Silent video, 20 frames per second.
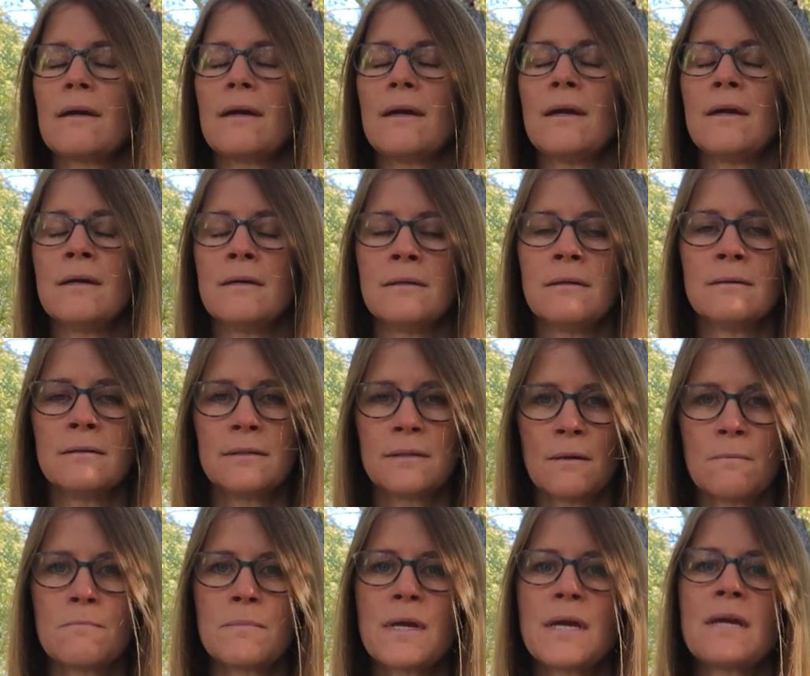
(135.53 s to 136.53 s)
in
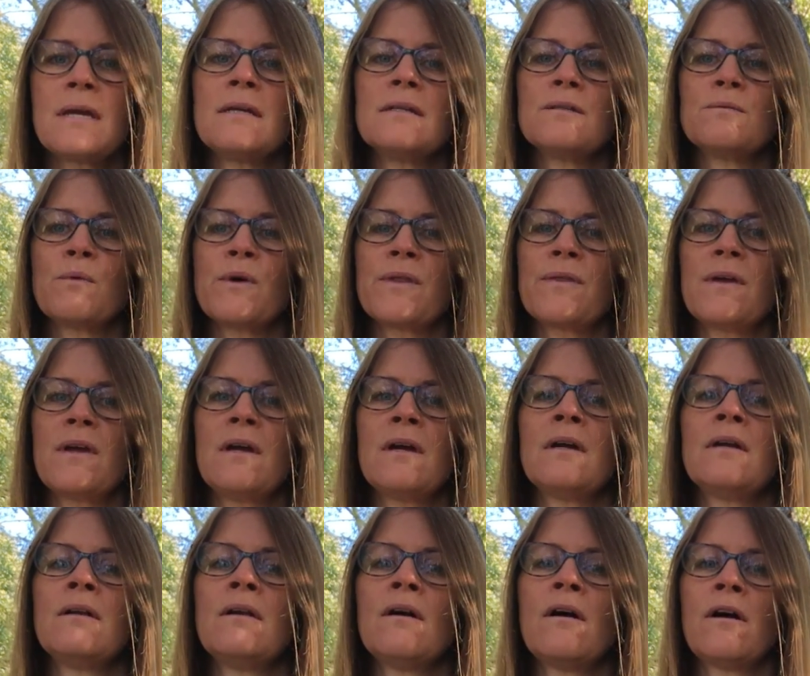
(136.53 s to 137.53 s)
some peace within